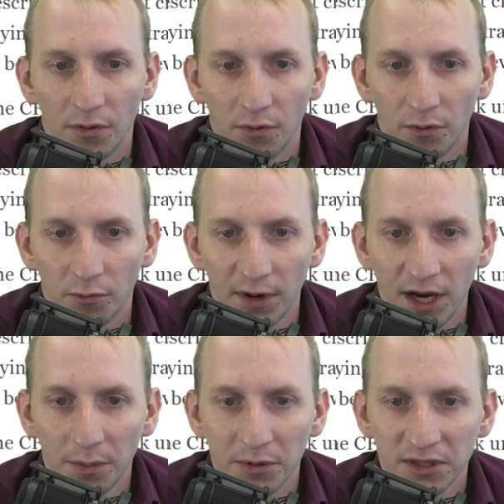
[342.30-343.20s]

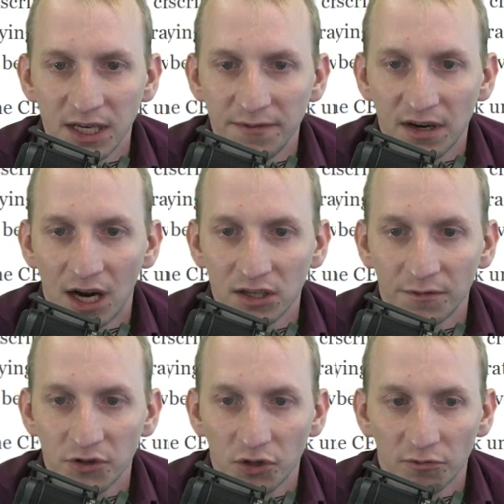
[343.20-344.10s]
real perceived
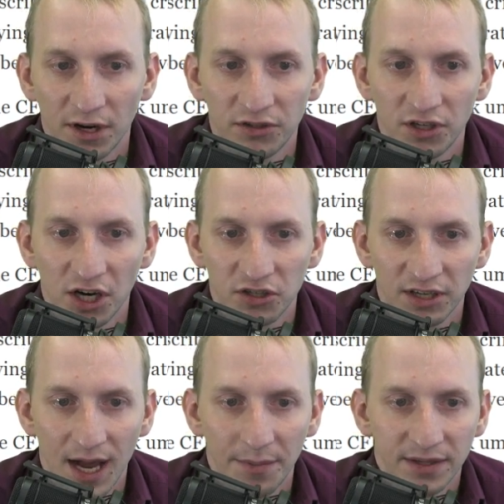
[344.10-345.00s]
controversial racially charged
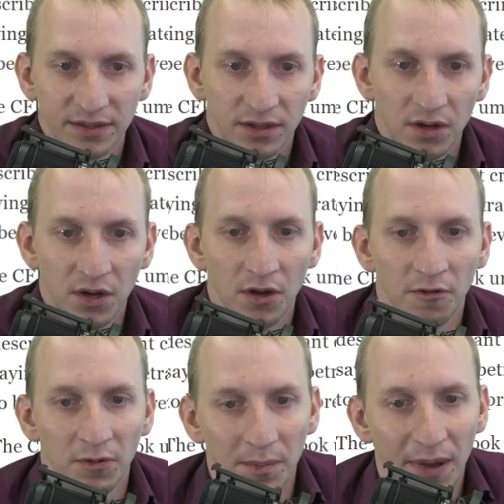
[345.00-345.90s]
comments
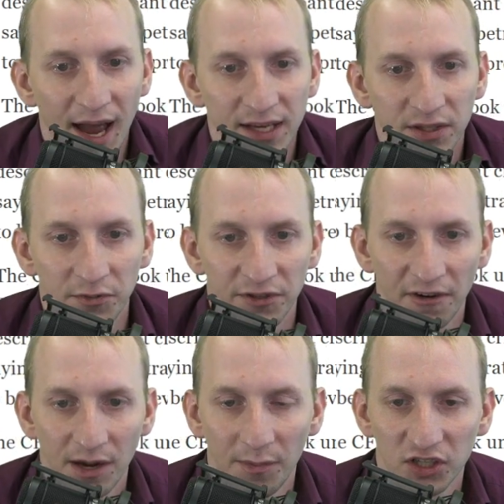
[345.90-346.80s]
from the past was
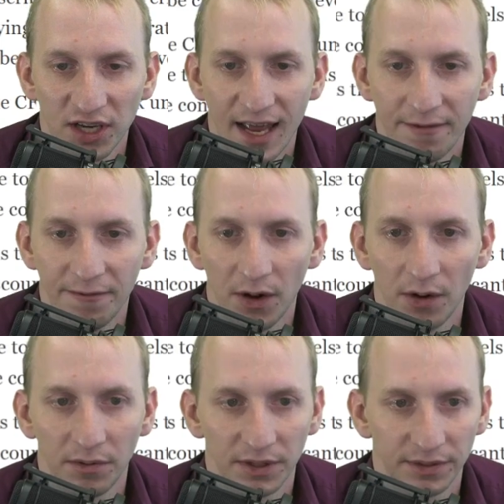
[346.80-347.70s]
very much en
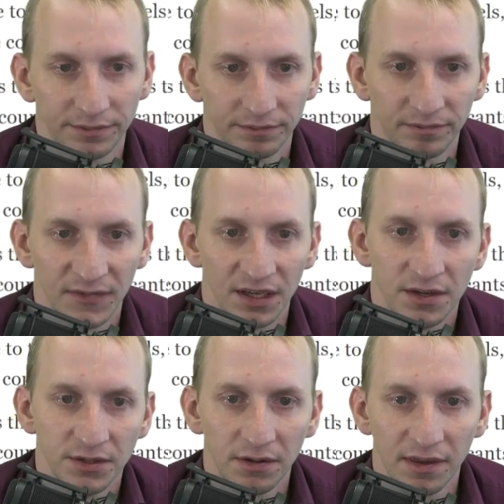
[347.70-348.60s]
vogue.
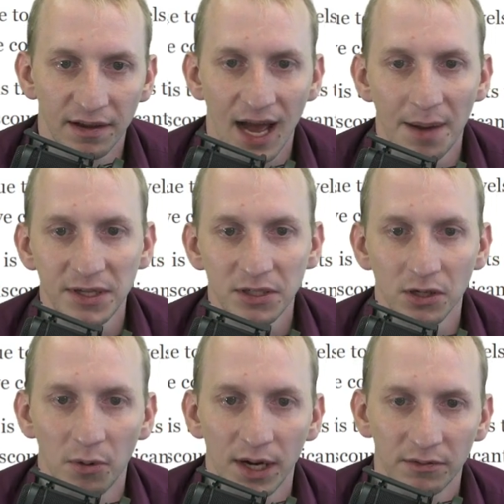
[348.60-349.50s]
So the comments on
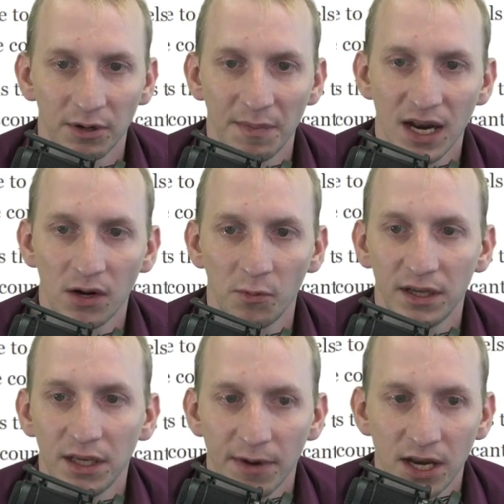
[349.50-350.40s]
Quentler made on a
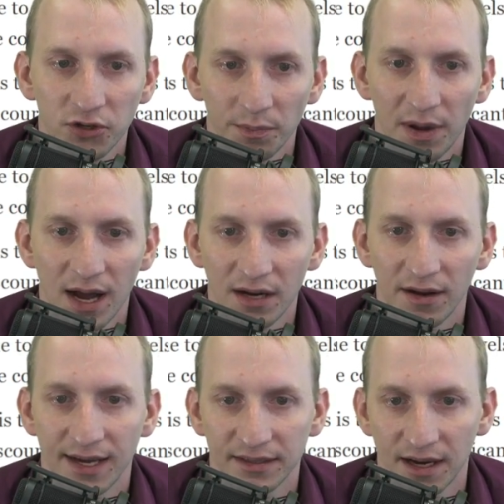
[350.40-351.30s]
weekly radio show
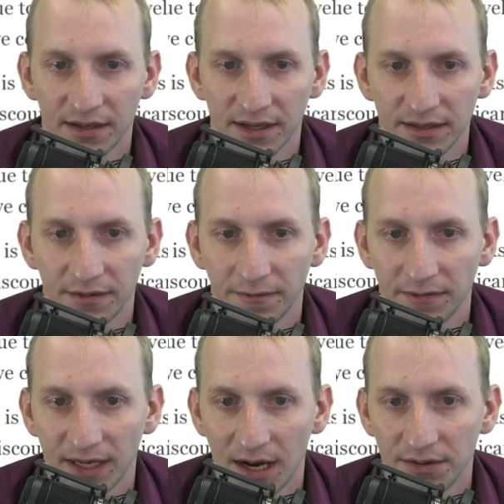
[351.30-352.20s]
podcast called his
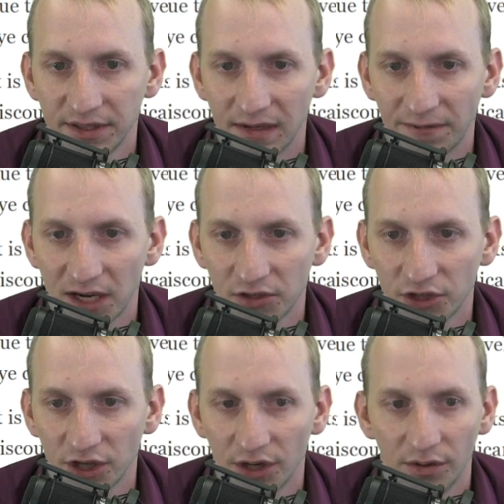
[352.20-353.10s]
Townstone Financial
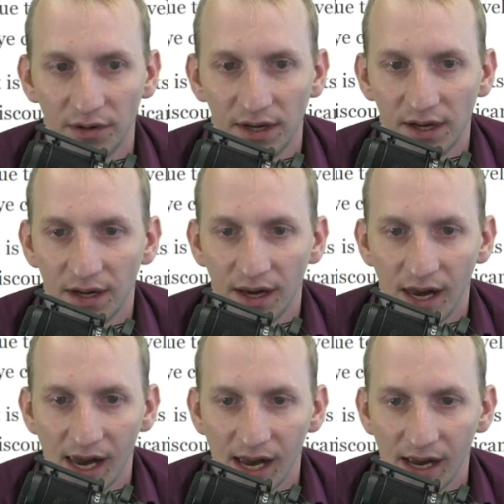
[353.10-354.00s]
Show,
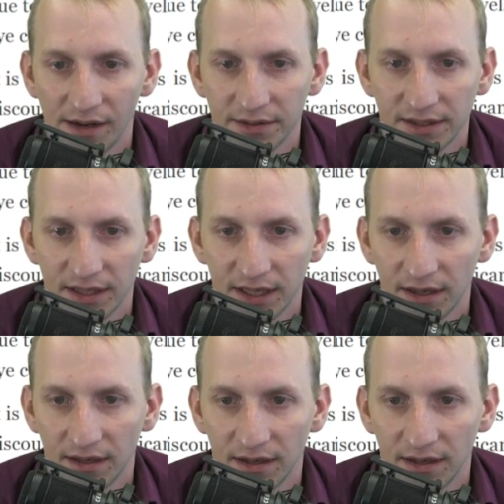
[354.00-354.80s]
and let's see here,